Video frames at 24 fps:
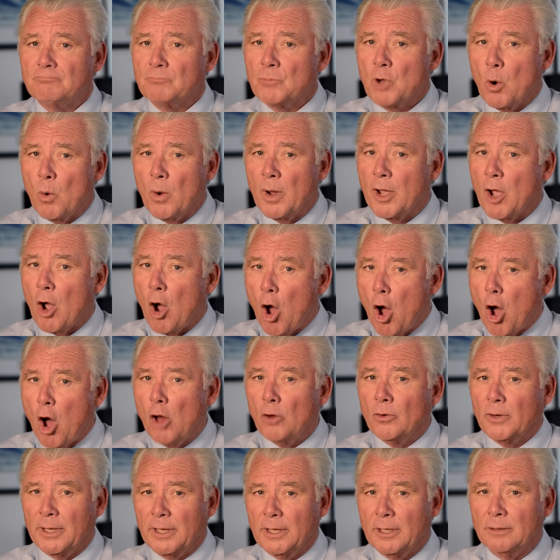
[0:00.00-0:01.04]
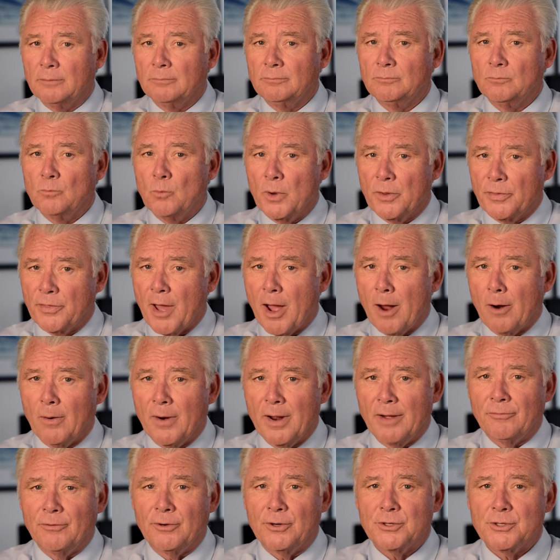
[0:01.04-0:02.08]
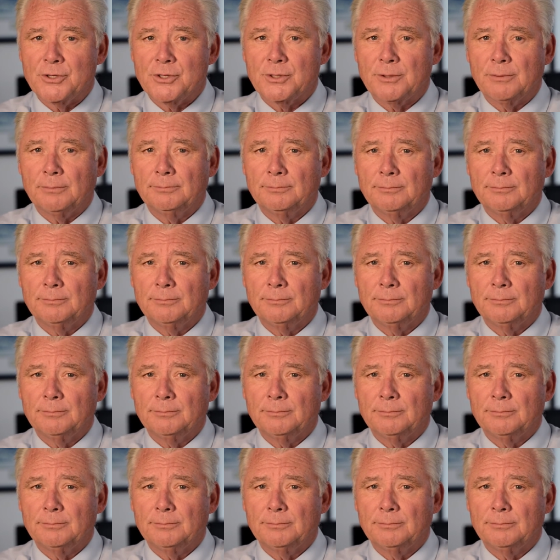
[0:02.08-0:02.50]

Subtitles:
going all in with our efforts.